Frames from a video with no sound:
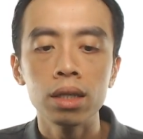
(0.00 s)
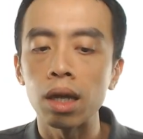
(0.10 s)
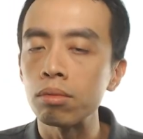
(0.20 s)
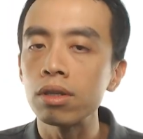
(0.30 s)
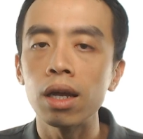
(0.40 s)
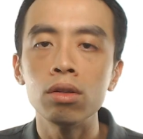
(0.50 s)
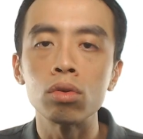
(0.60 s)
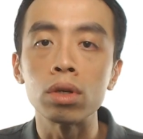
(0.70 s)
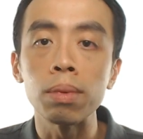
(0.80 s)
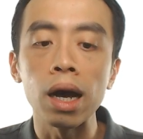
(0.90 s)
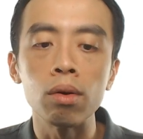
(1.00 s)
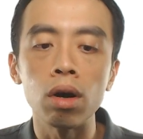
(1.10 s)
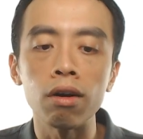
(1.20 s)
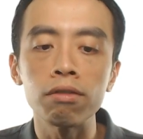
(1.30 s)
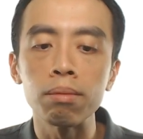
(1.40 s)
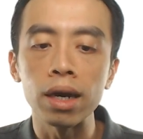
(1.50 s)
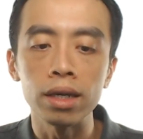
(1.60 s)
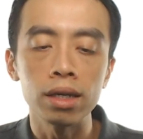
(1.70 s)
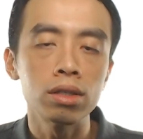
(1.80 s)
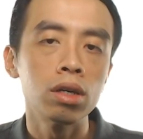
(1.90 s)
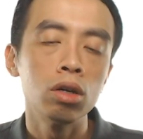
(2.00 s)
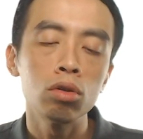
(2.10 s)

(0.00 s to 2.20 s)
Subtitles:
times 10 to the power of minus